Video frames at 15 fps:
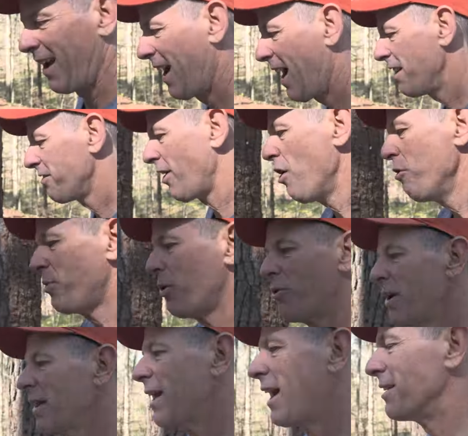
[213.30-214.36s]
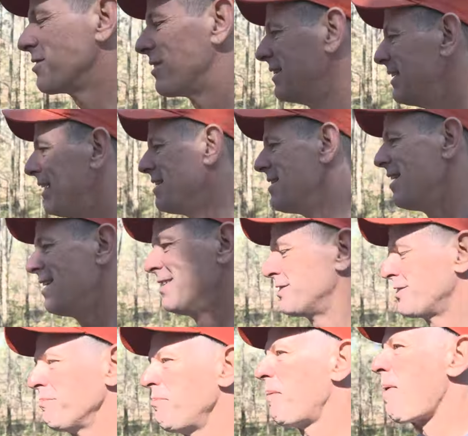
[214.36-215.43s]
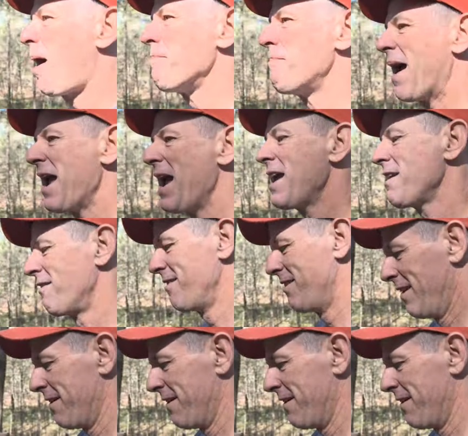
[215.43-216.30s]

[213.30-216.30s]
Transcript: Guys, I hope you realize some of my main